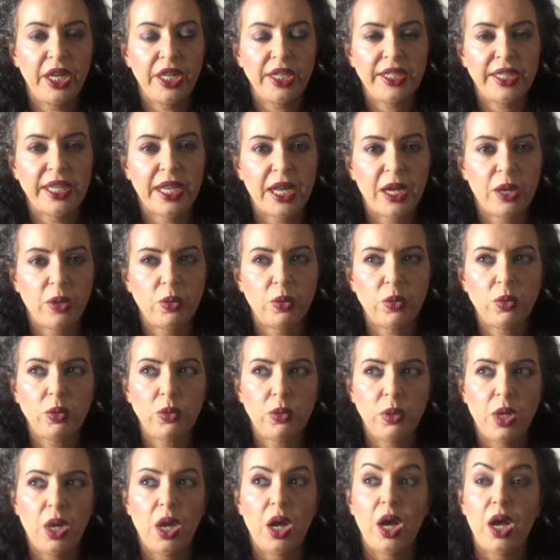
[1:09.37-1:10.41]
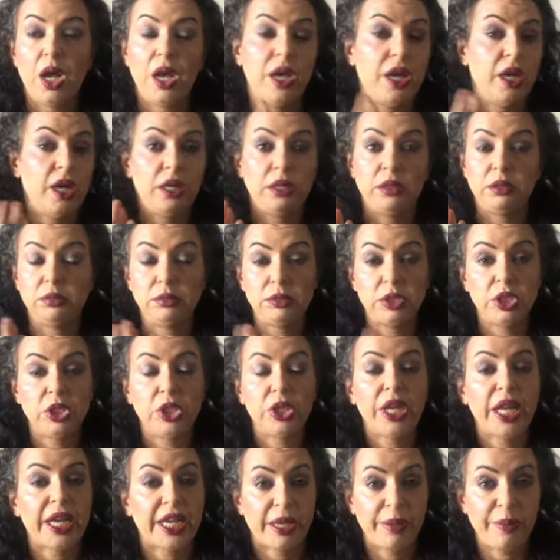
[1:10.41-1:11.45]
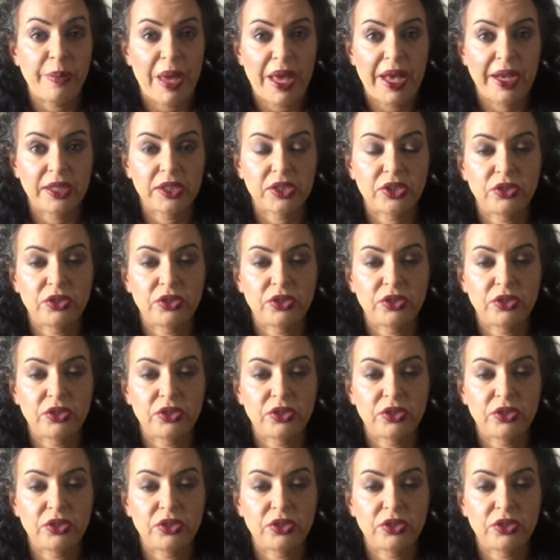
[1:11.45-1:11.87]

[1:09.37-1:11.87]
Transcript: now, you know, lucky bags.